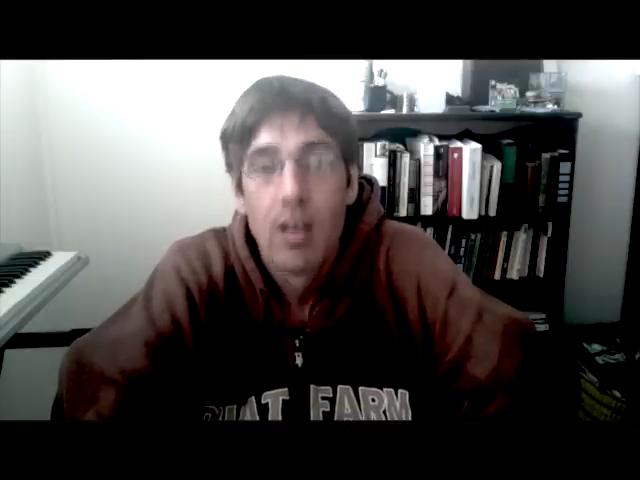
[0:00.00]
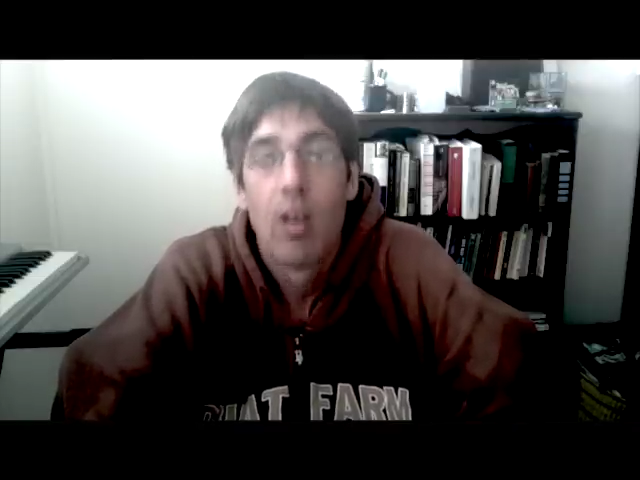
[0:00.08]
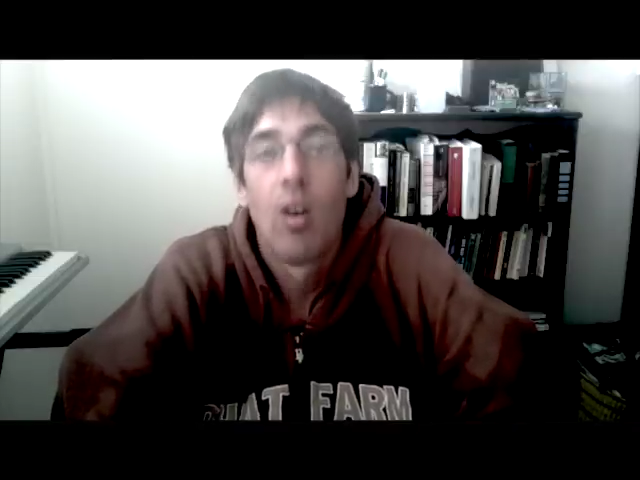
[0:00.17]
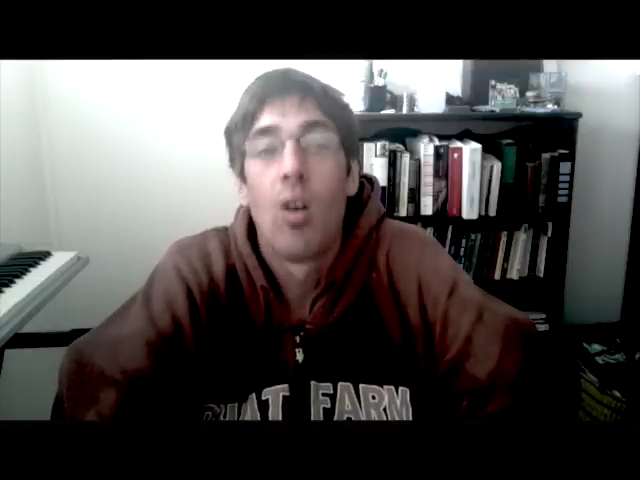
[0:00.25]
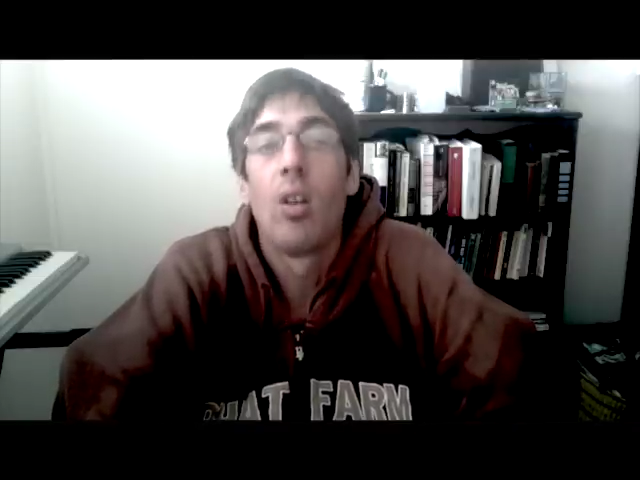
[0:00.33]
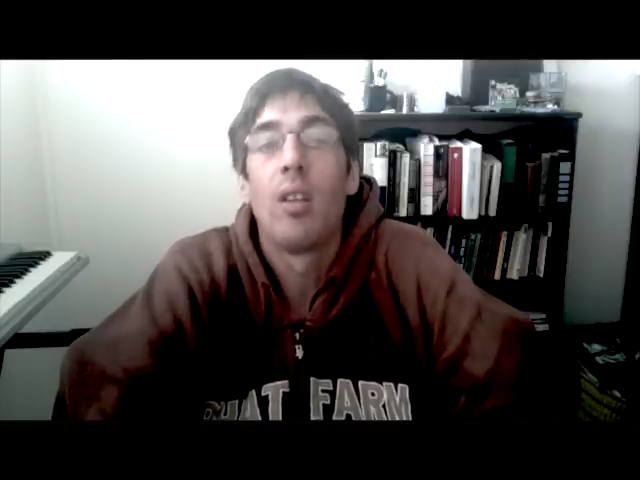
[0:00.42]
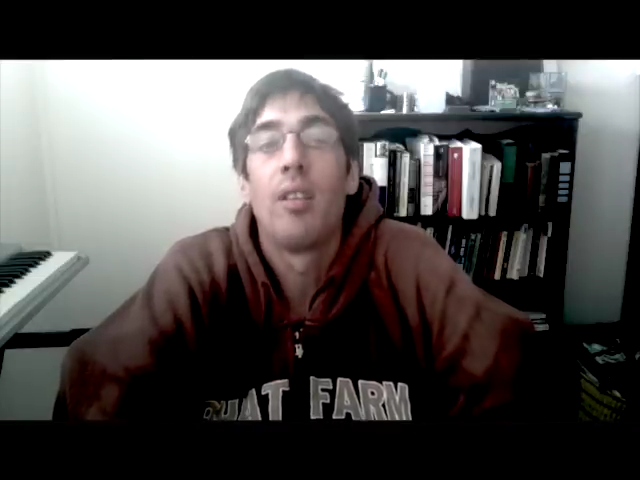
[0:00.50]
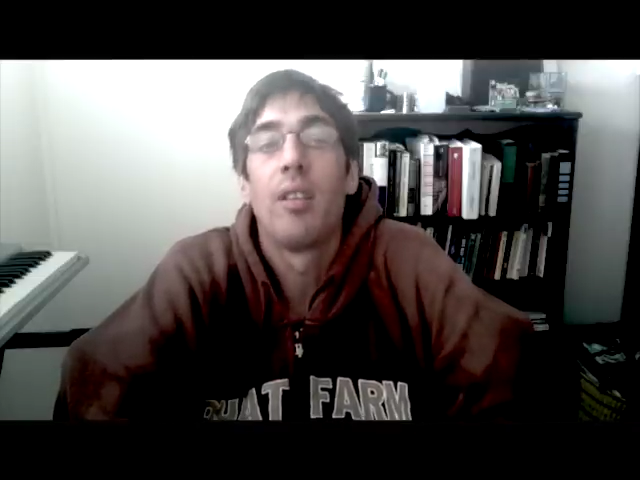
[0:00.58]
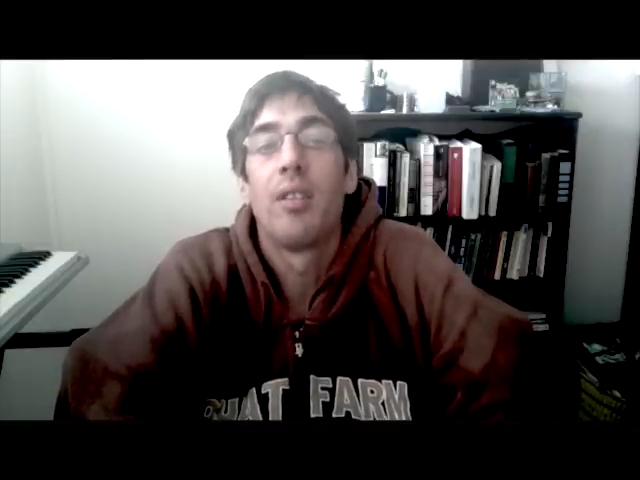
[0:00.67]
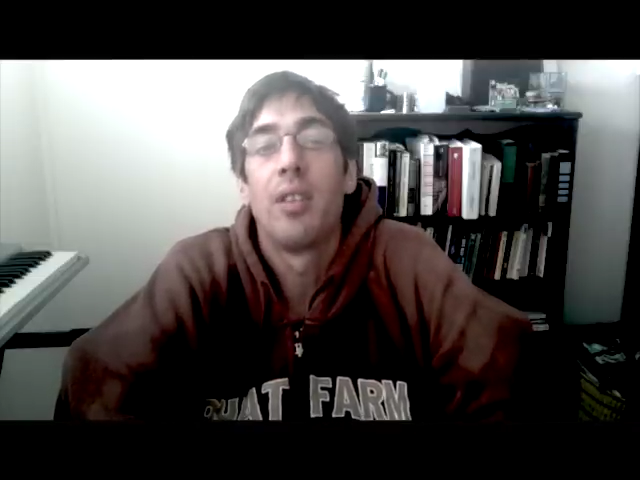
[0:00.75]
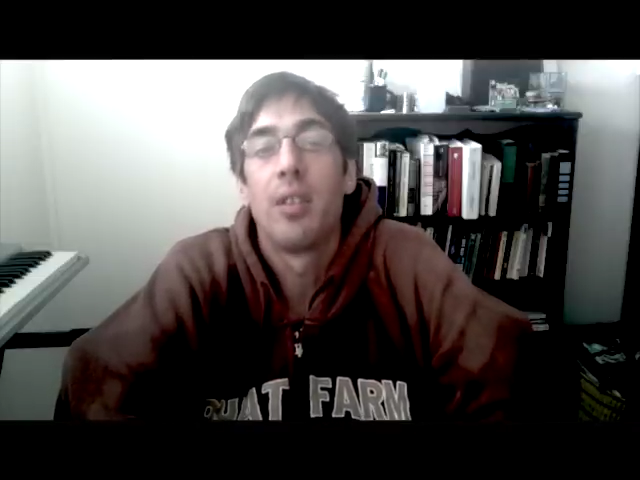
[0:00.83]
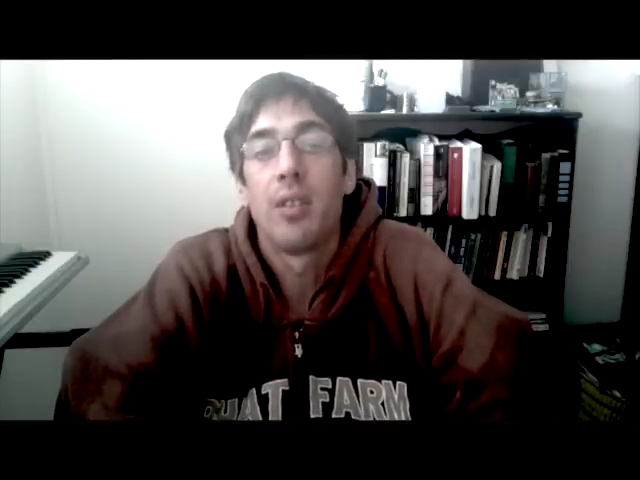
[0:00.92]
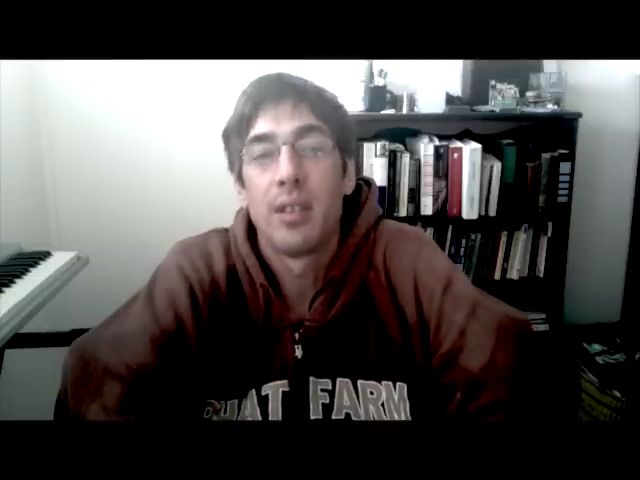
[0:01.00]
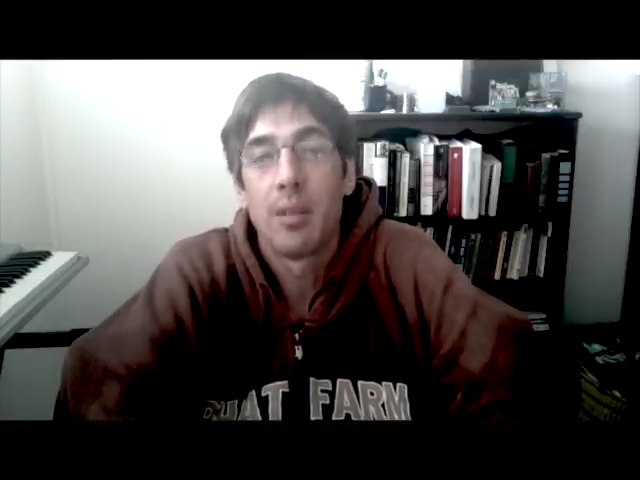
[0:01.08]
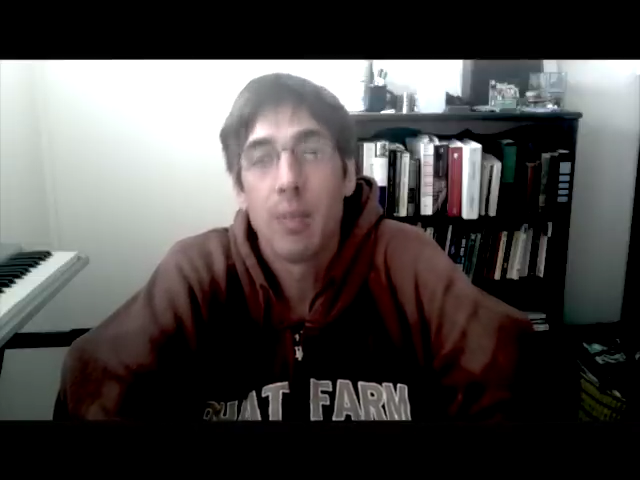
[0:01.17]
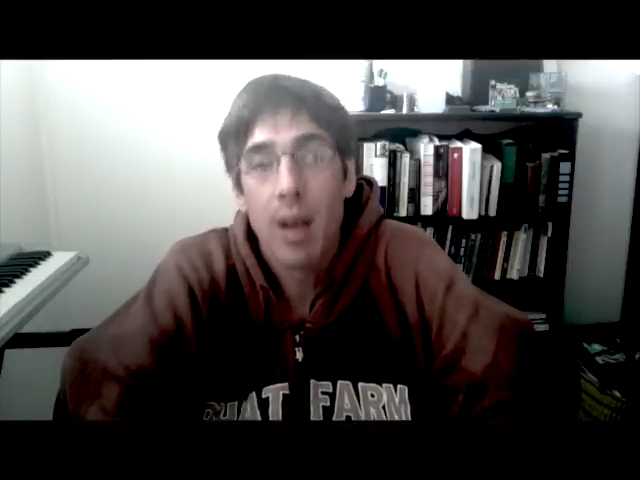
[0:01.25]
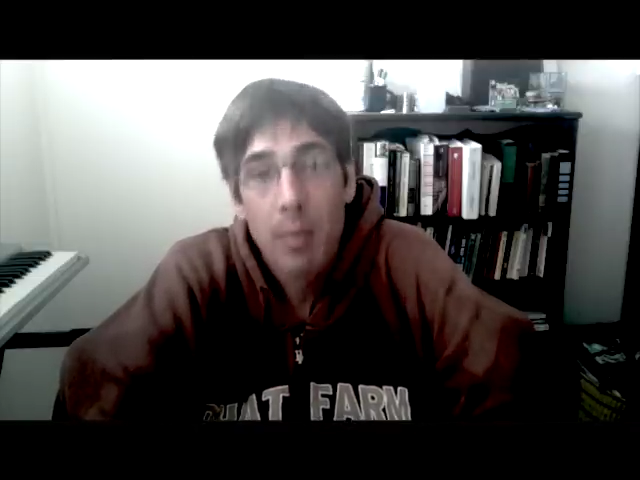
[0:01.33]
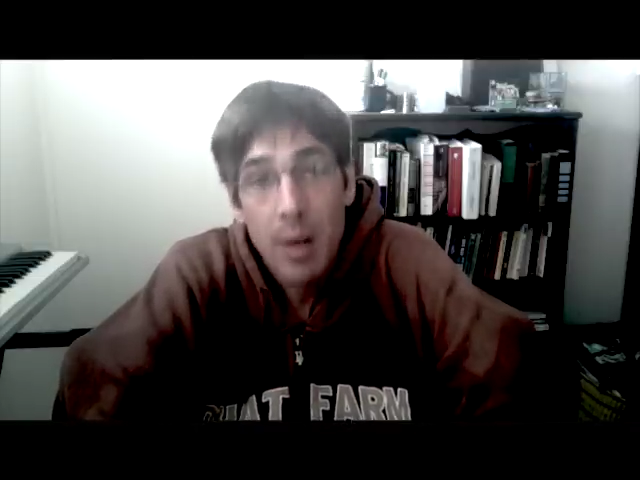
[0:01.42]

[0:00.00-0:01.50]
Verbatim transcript: All of the theories about,